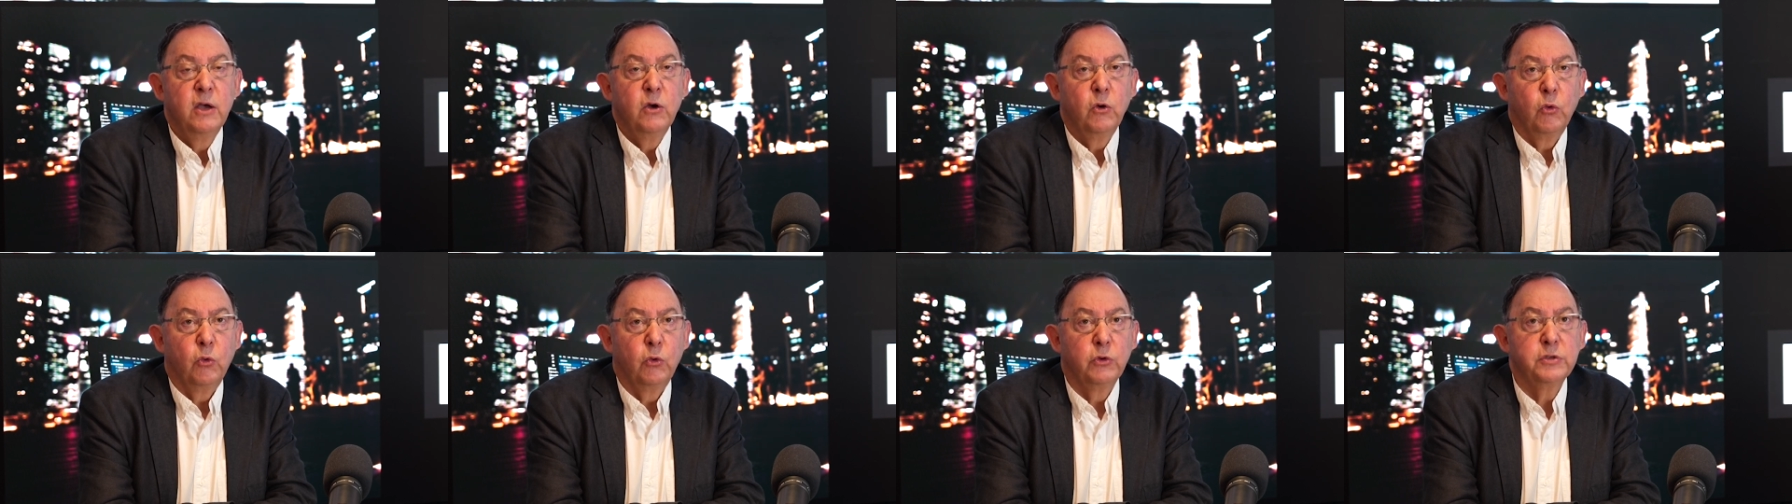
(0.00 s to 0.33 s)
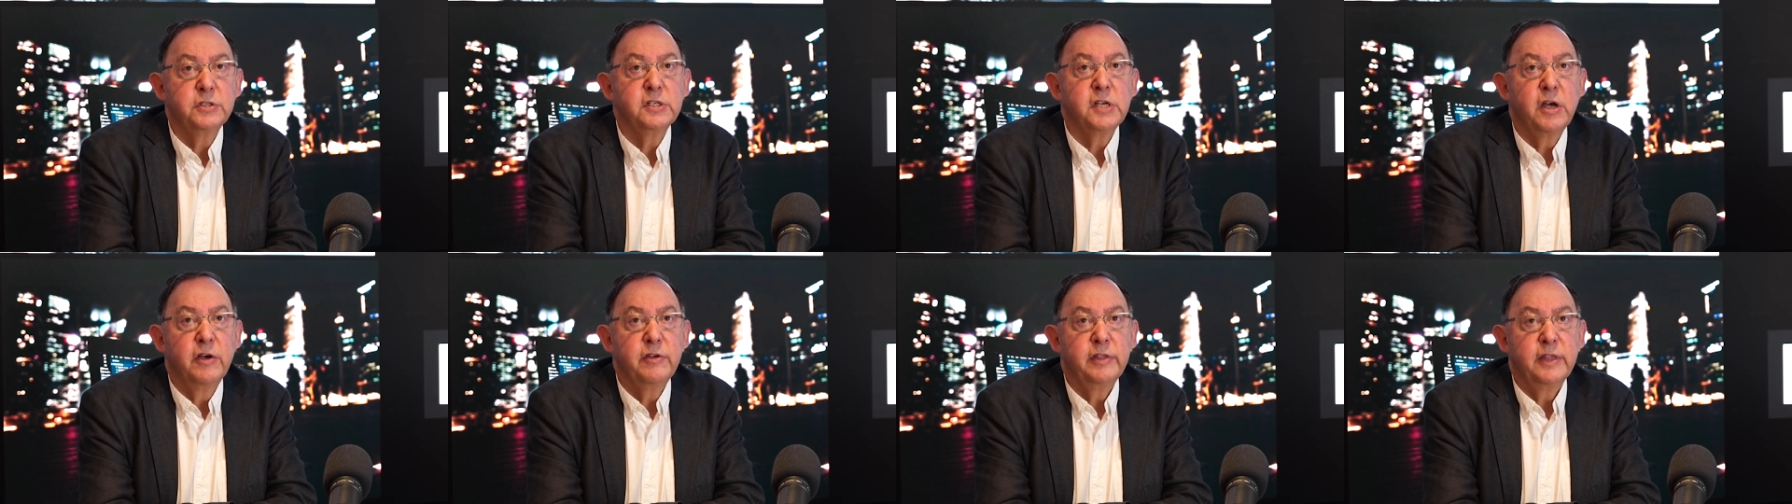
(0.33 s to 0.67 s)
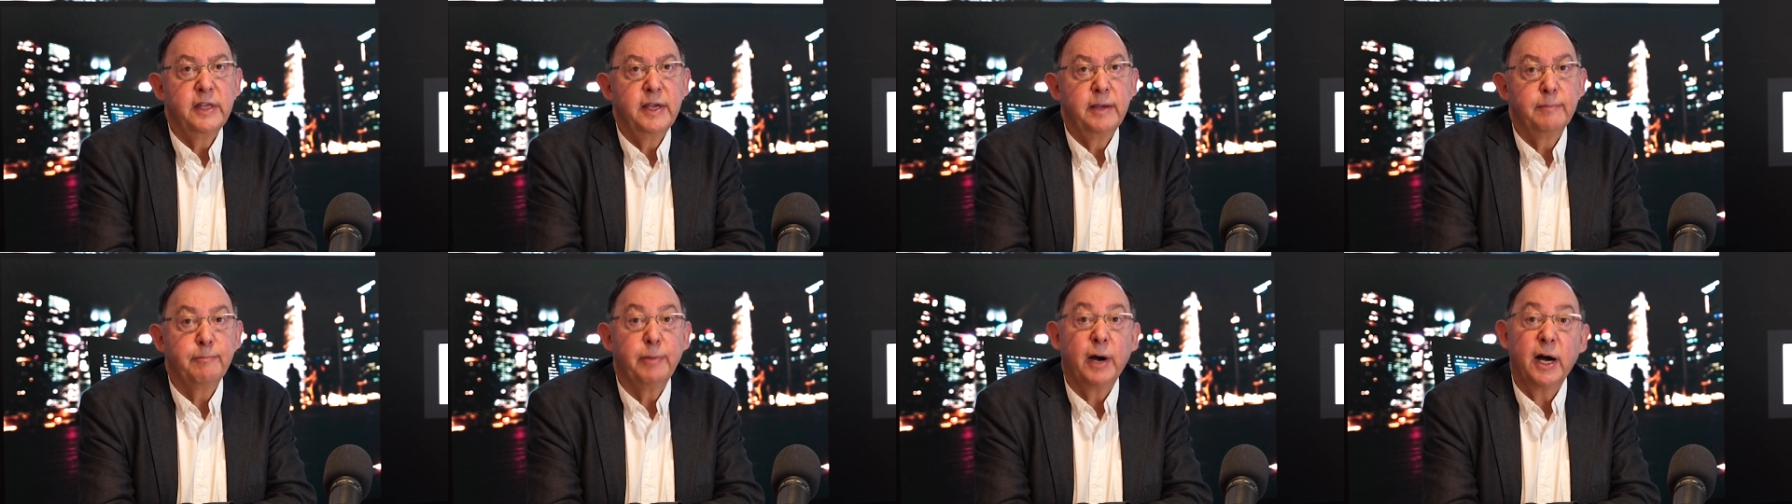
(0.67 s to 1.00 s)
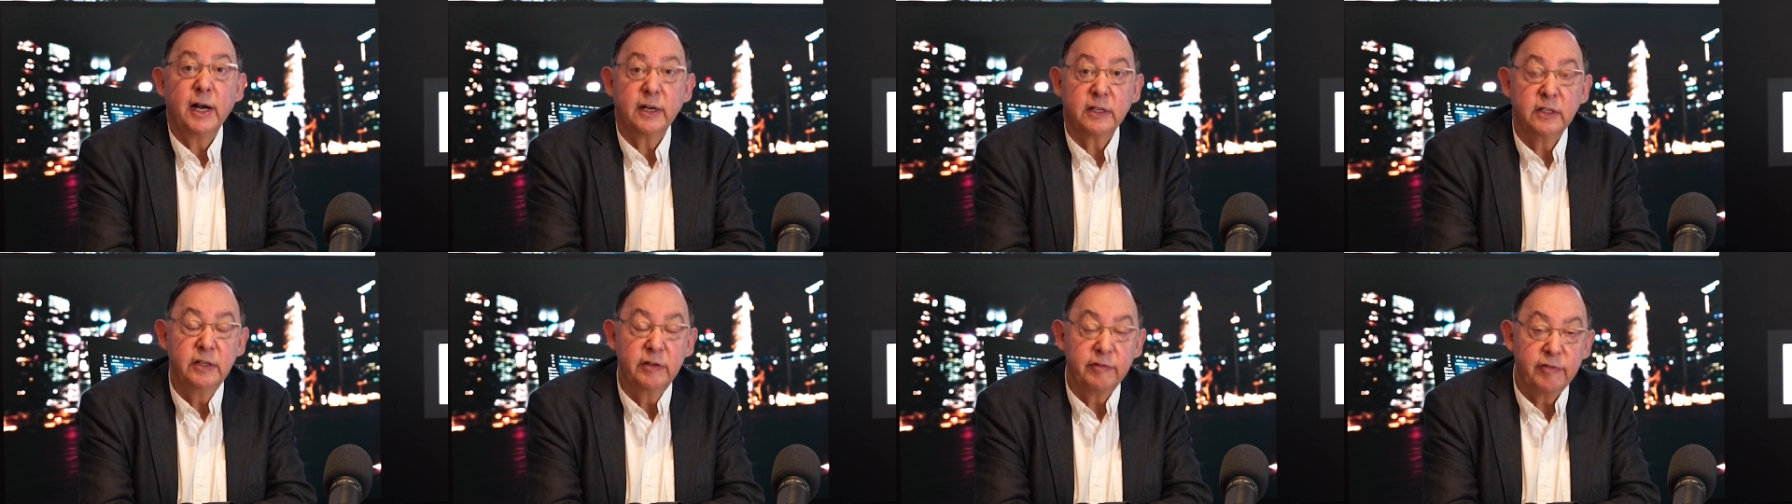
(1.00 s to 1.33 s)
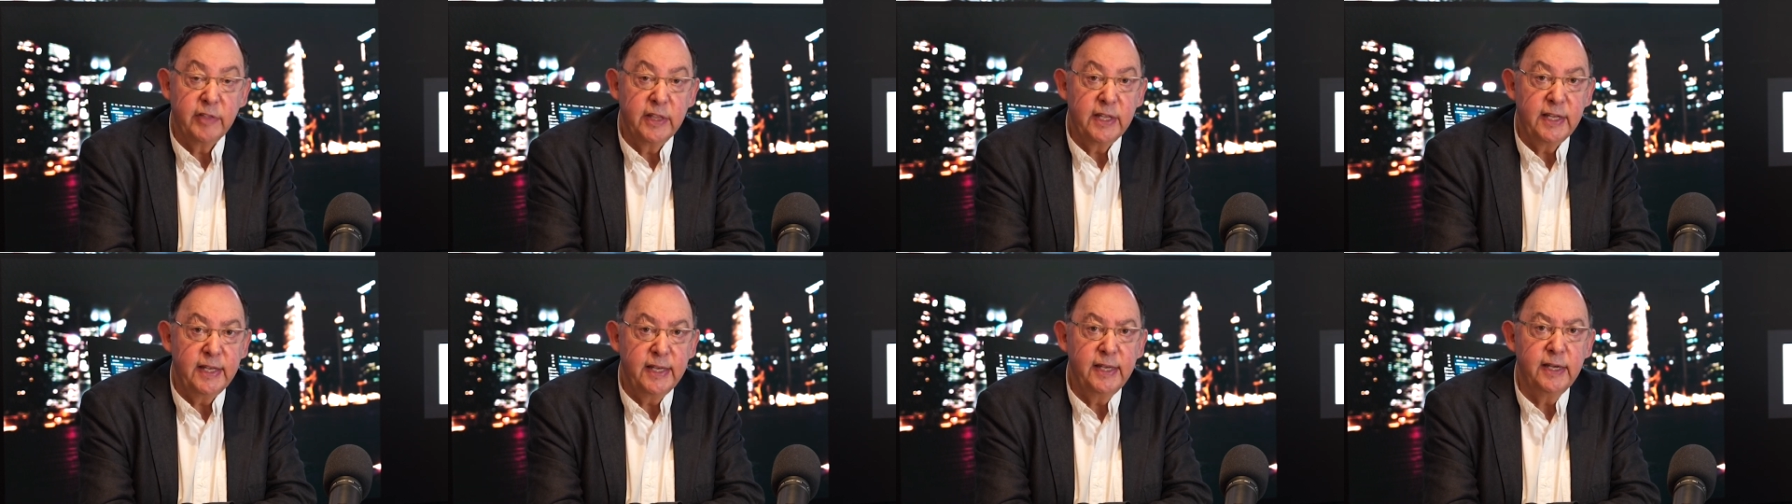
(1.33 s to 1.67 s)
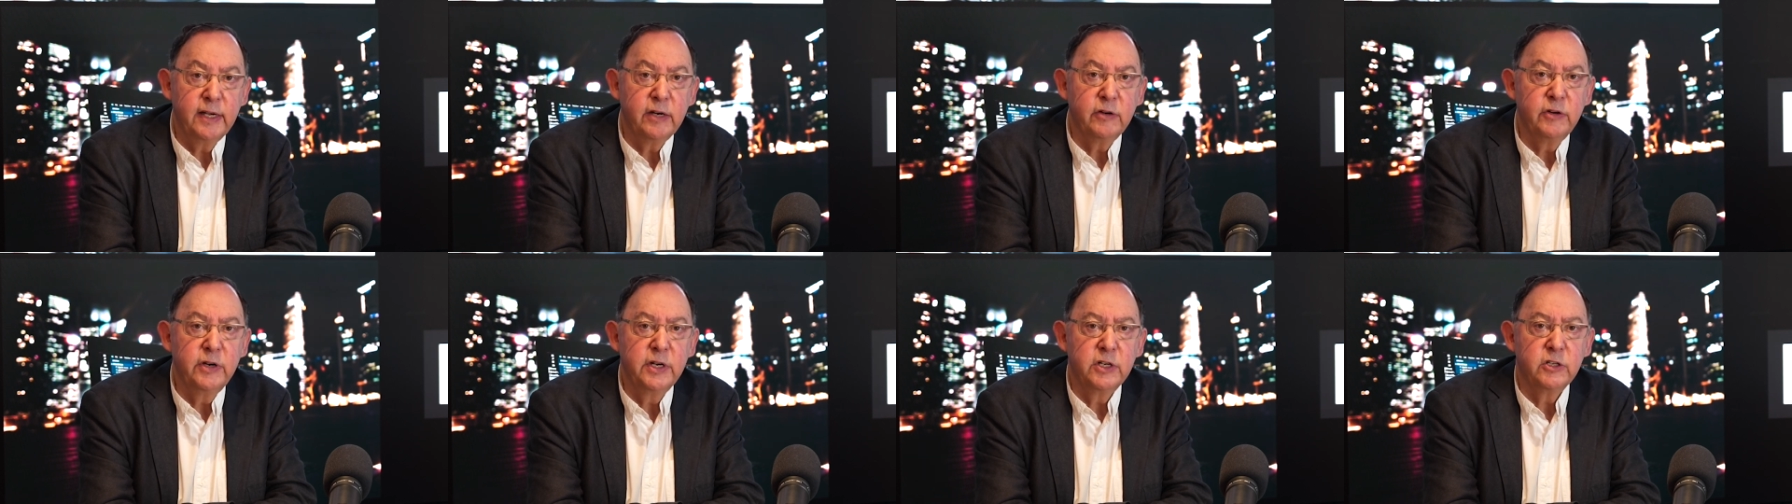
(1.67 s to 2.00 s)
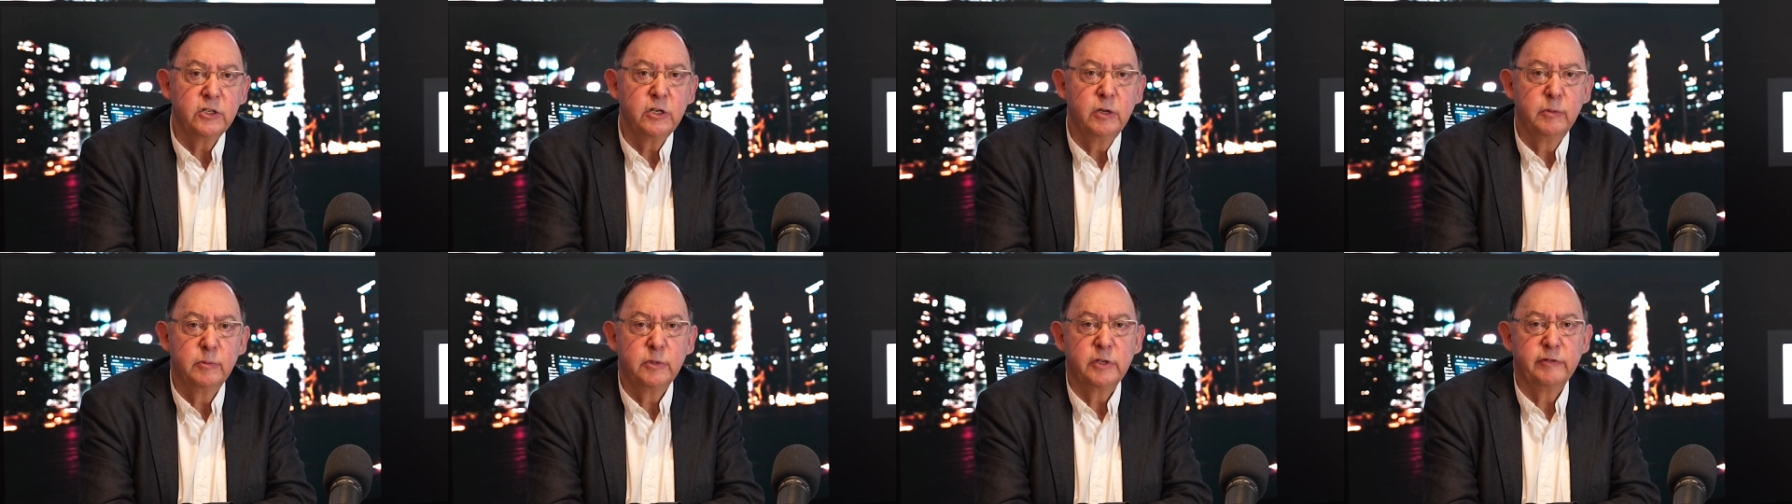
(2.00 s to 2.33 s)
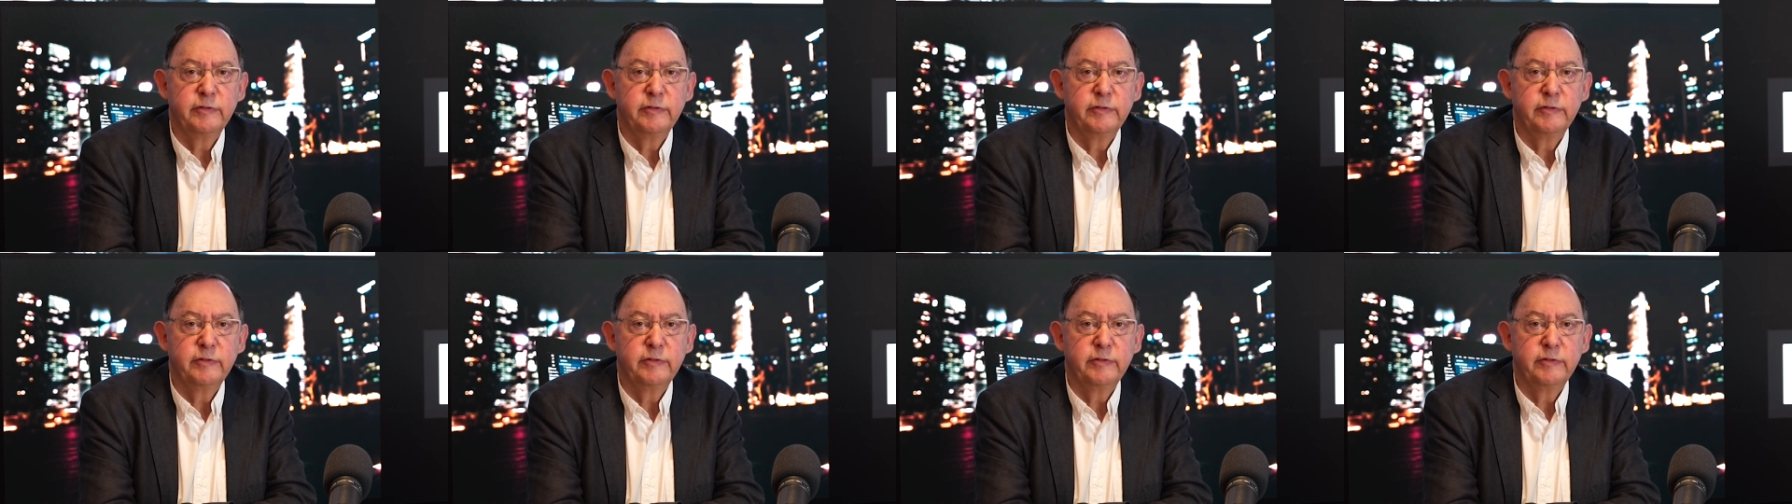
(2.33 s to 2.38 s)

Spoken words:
also their partner of the year in terms